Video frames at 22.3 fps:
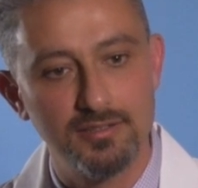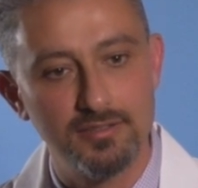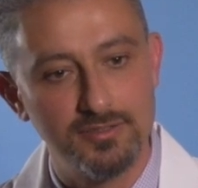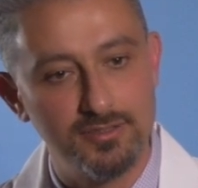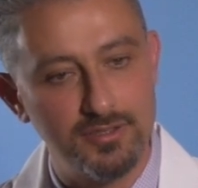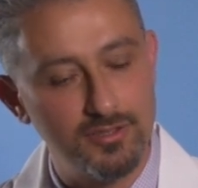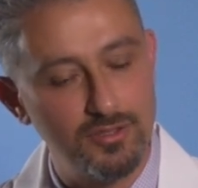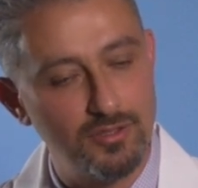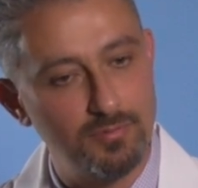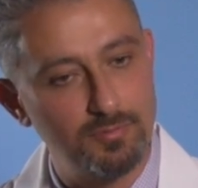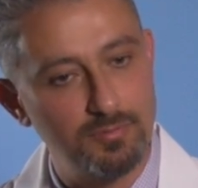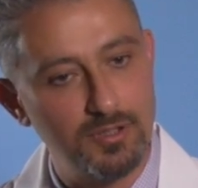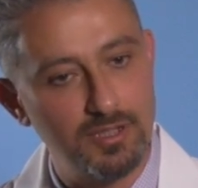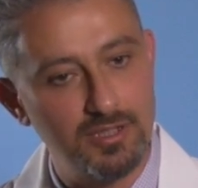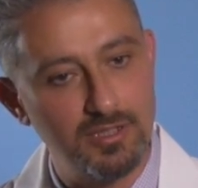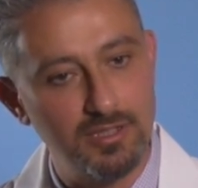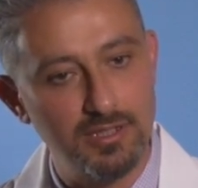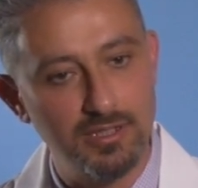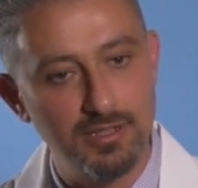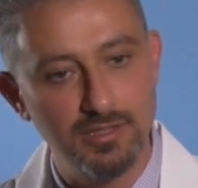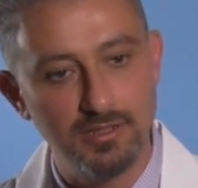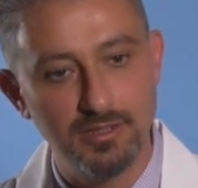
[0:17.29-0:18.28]

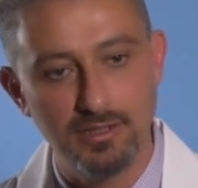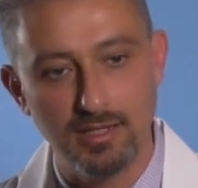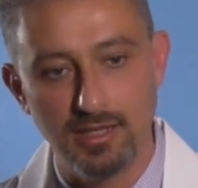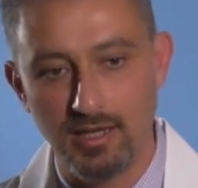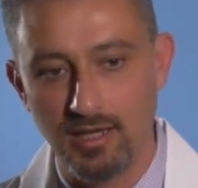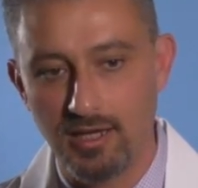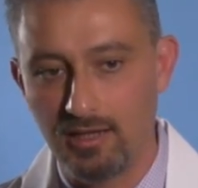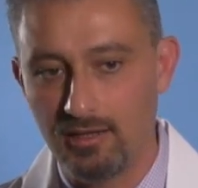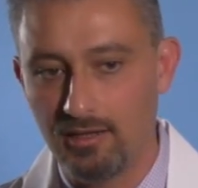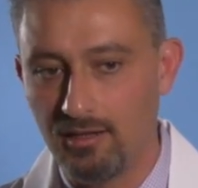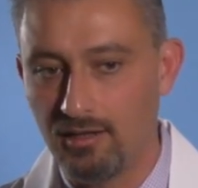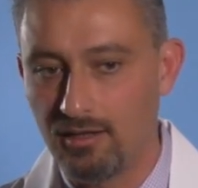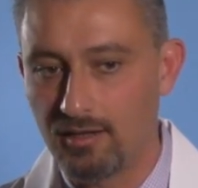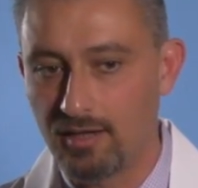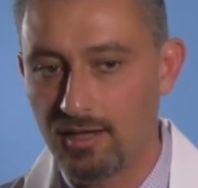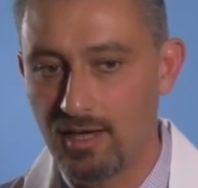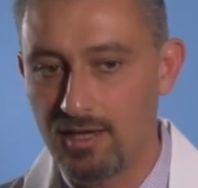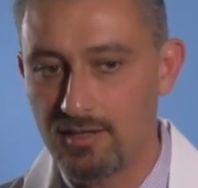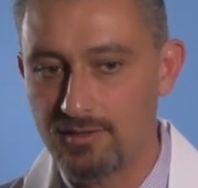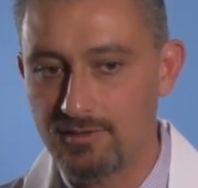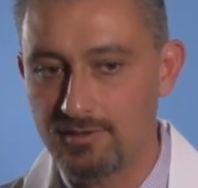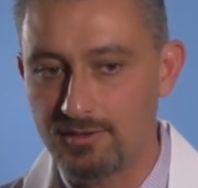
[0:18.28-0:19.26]
COPD, and lung
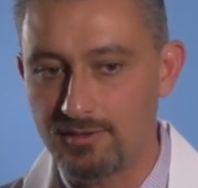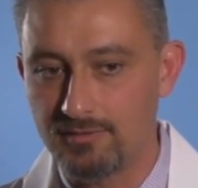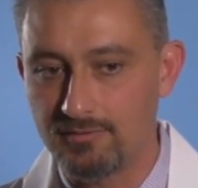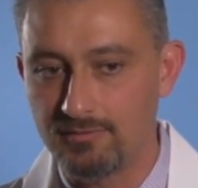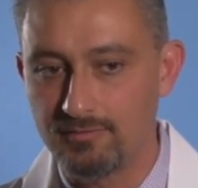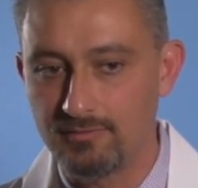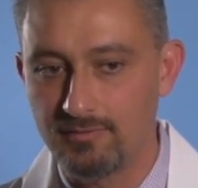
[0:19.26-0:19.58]
cancer.